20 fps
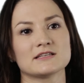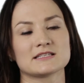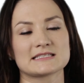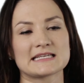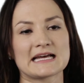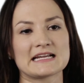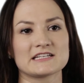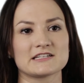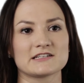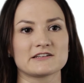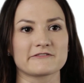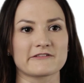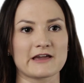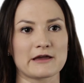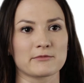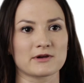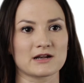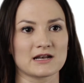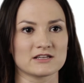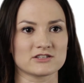standard of
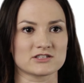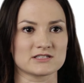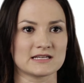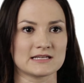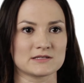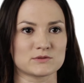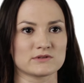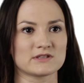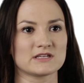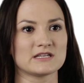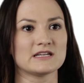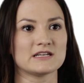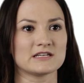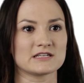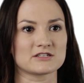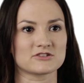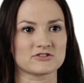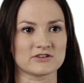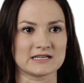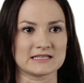chemical engineers within
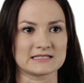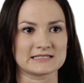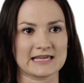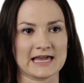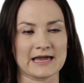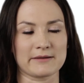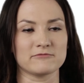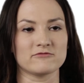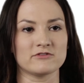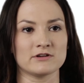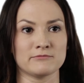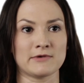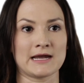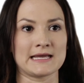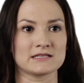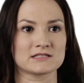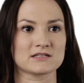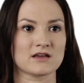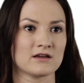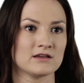industry is kept,
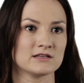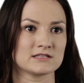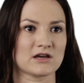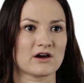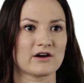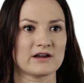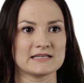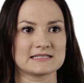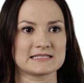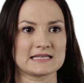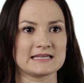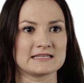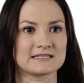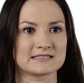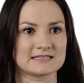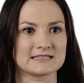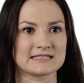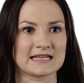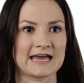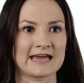remains as high as it is
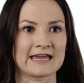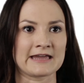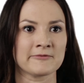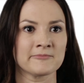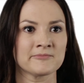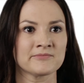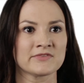today.